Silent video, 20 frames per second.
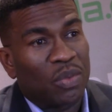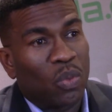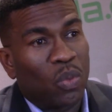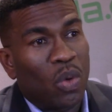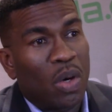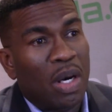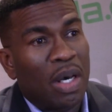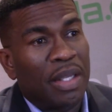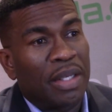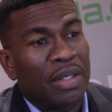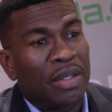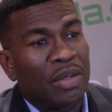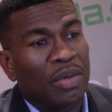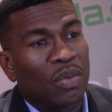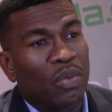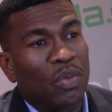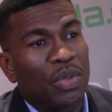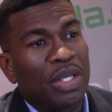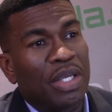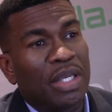
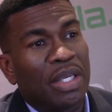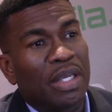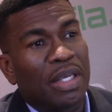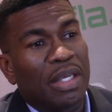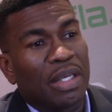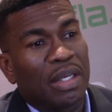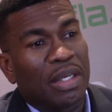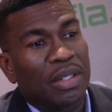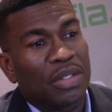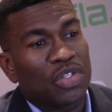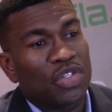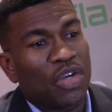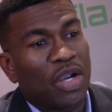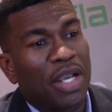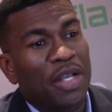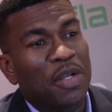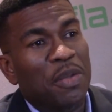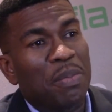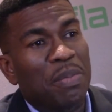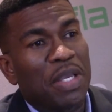One, we
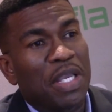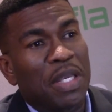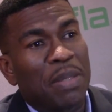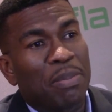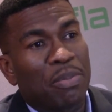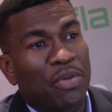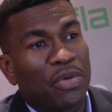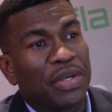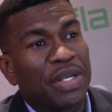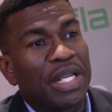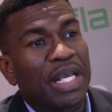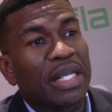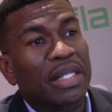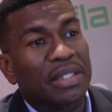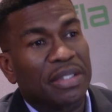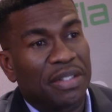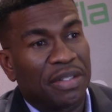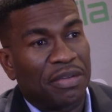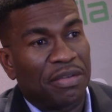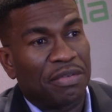try to be
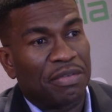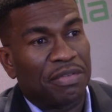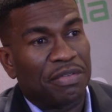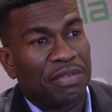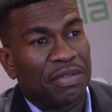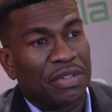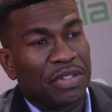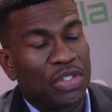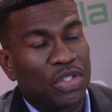predictive